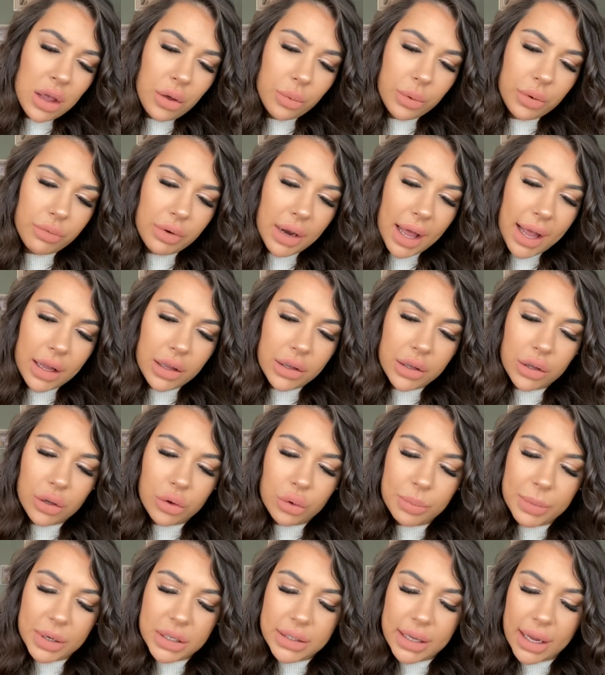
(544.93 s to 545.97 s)
with like a
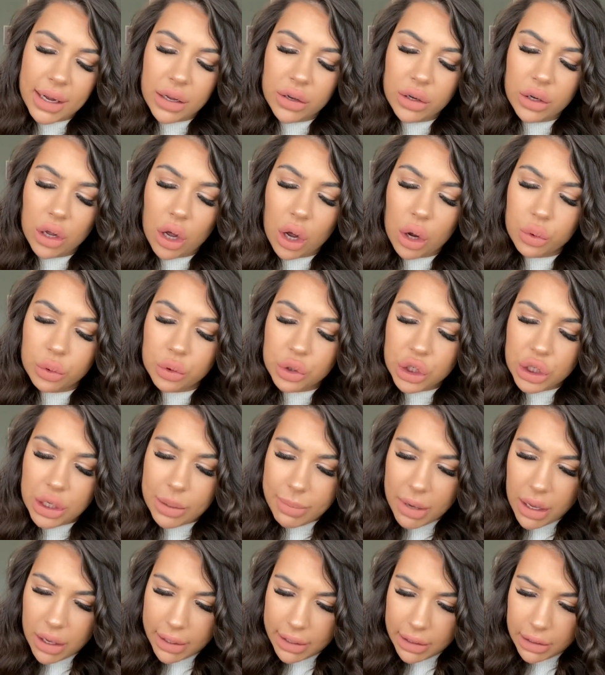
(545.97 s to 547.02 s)
almost like a gold
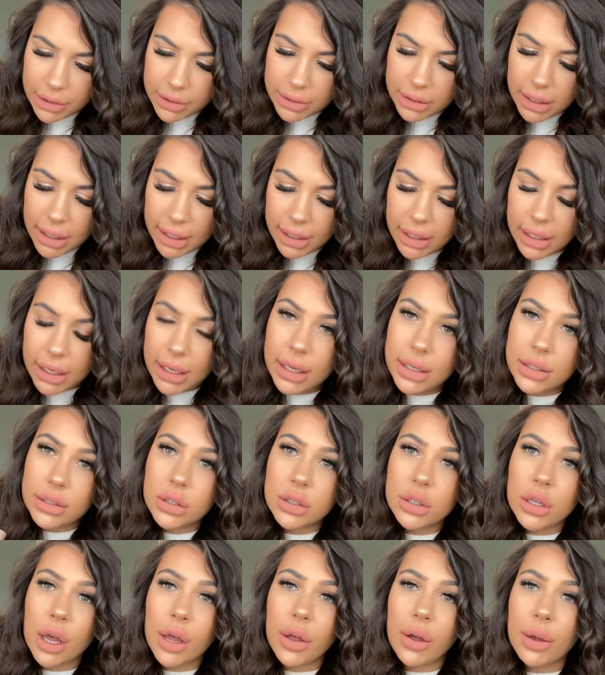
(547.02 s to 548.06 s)
shimmer, it looks like it is.
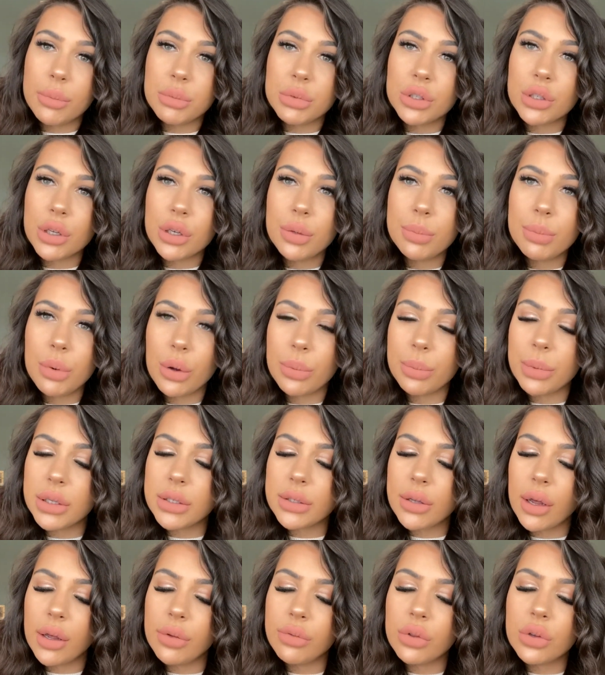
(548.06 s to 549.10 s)
So I'm just going to pop
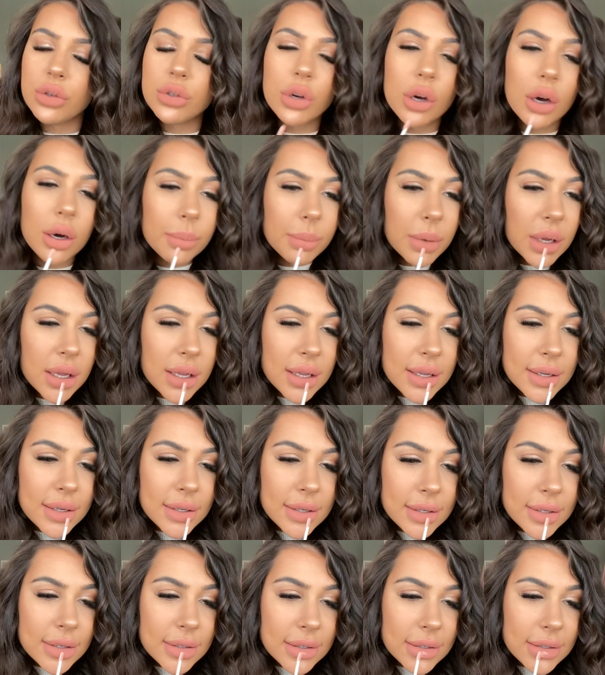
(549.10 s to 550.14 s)
this over the top
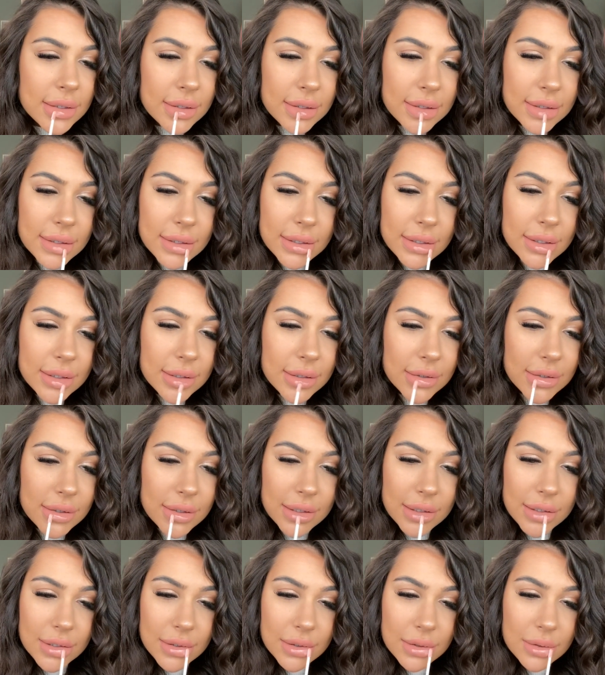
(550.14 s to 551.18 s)
and see.
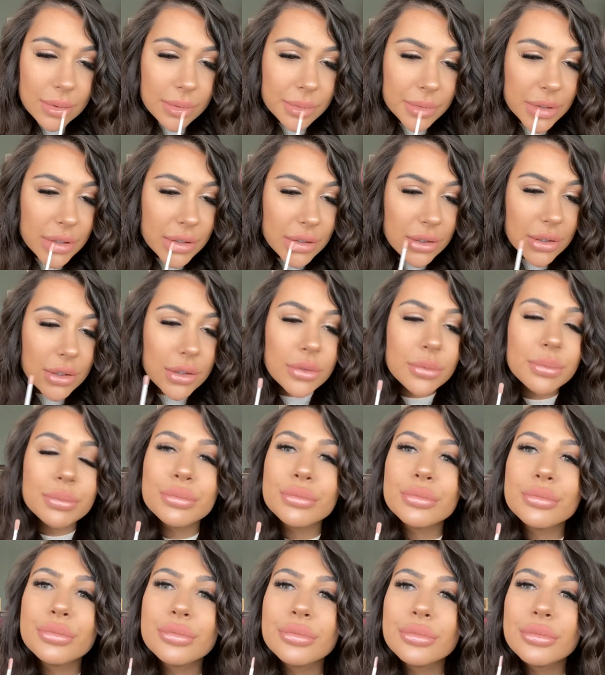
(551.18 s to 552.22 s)
Oh my god.
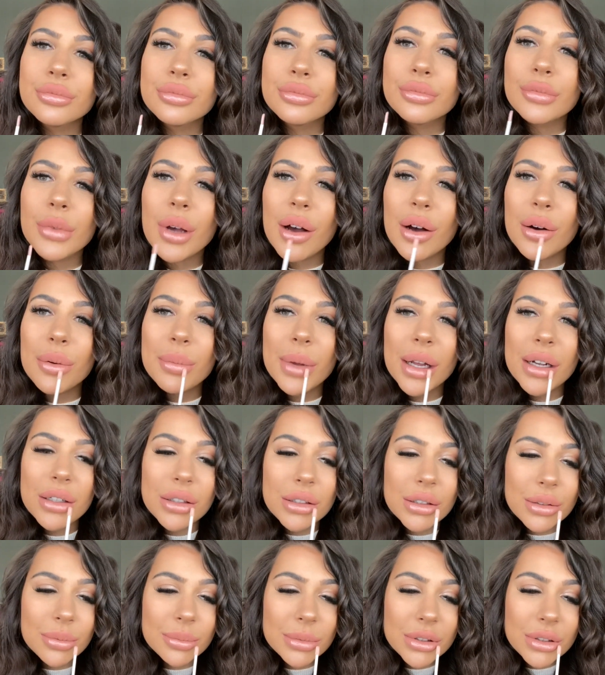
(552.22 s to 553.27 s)

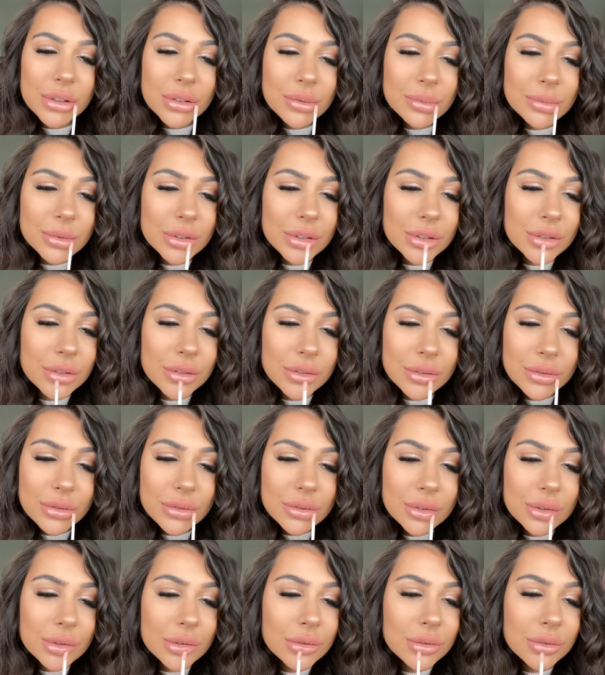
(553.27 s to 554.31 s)

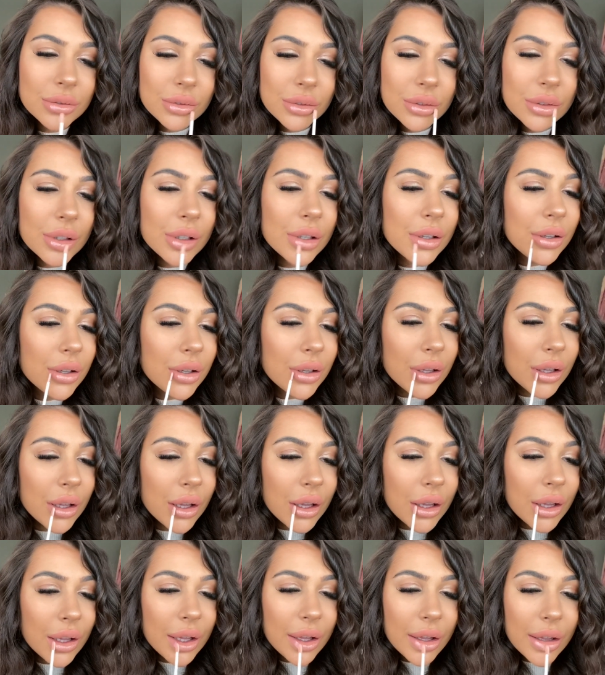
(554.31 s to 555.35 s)

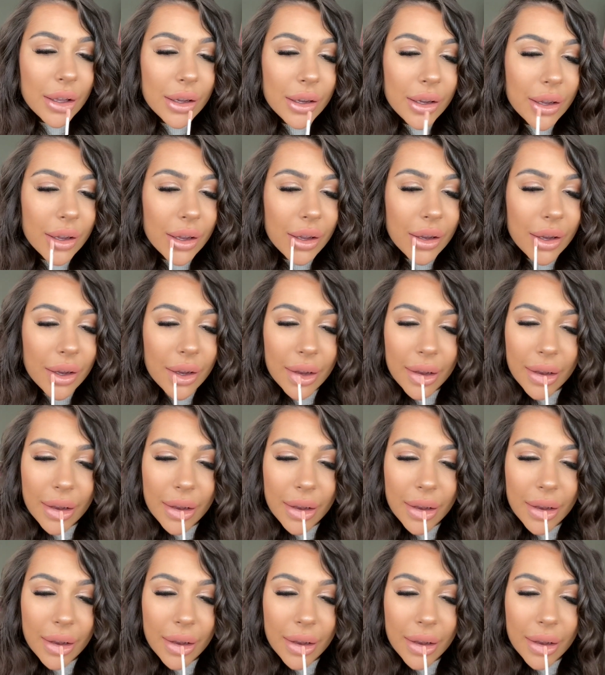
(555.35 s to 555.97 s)
Okay,